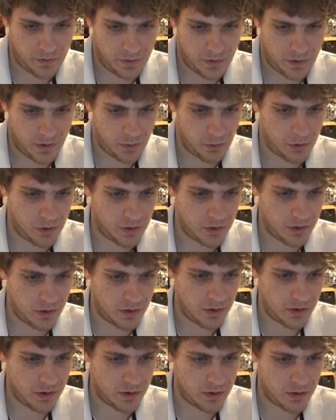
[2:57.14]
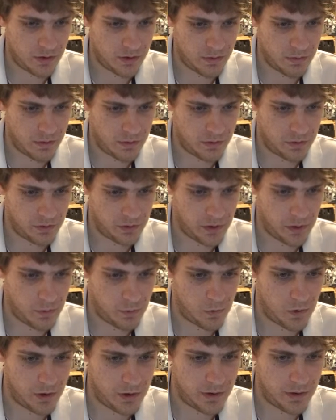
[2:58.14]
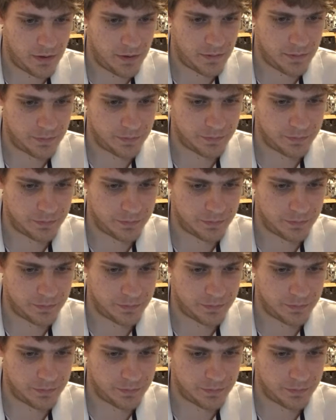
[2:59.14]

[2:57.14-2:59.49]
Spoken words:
So we're going to start with frame 1.